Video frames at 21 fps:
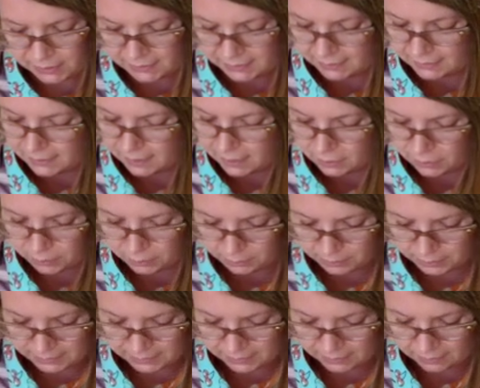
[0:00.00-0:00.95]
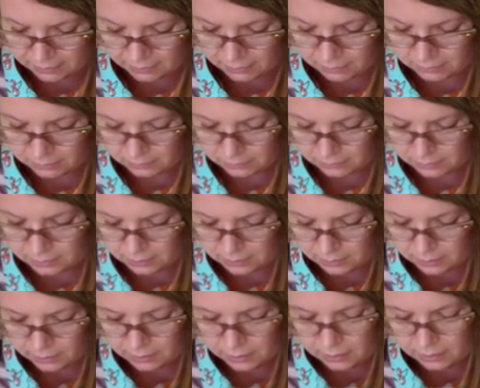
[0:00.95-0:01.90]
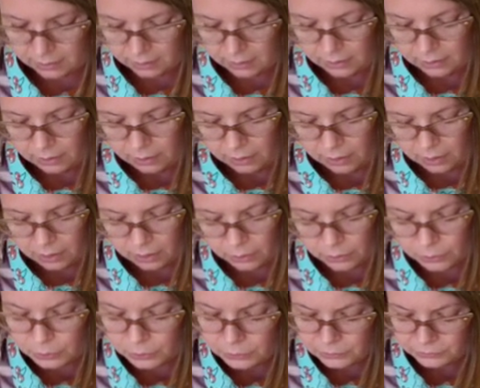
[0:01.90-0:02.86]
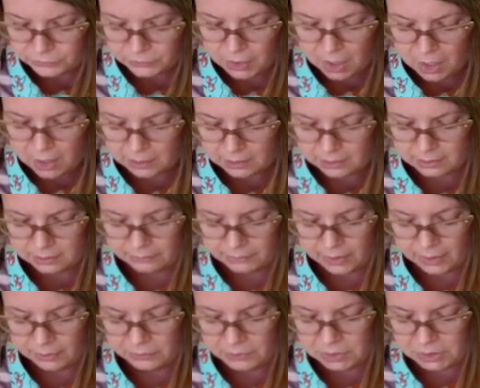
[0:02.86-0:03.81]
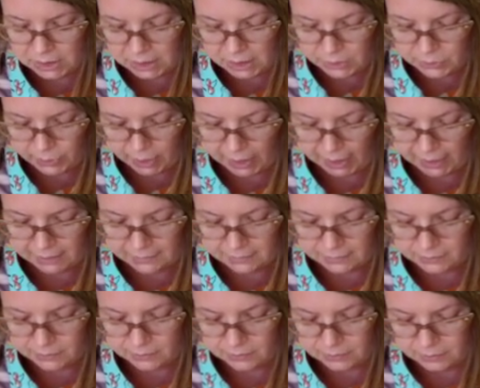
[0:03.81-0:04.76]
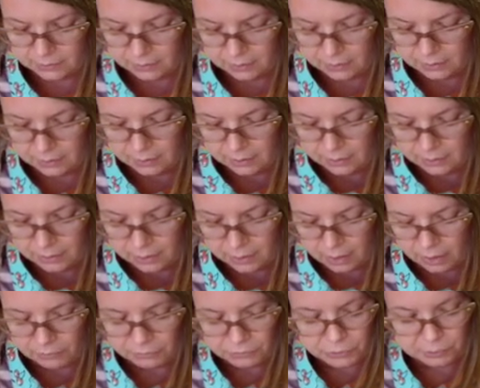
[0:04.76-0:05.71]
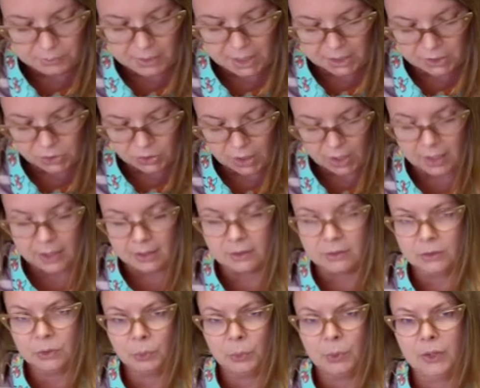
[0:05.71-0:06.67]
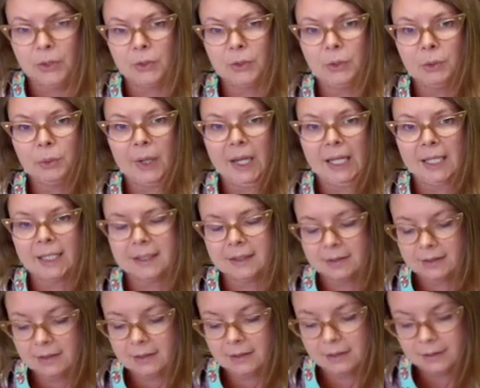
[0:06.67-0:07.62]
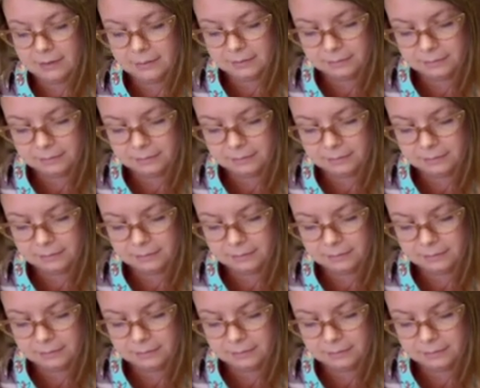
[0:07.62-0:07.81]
Sadako was little. "O flock of heavenly cranes, cover my child with your wings."